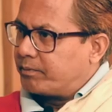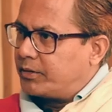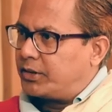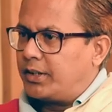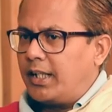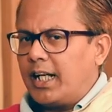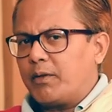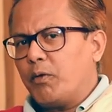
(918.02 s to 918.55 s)

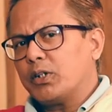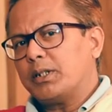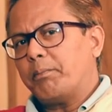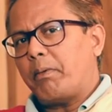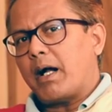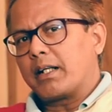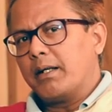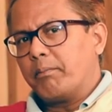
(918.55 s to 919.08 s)
Sylhet was a
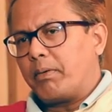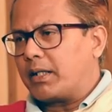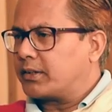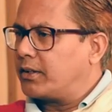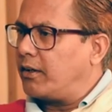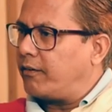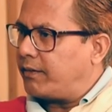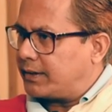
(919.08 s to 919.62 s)
part and
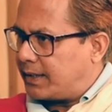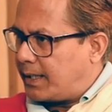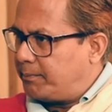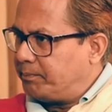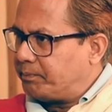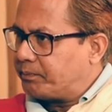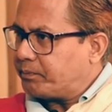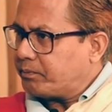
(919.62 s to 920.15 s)
parcel of Assam.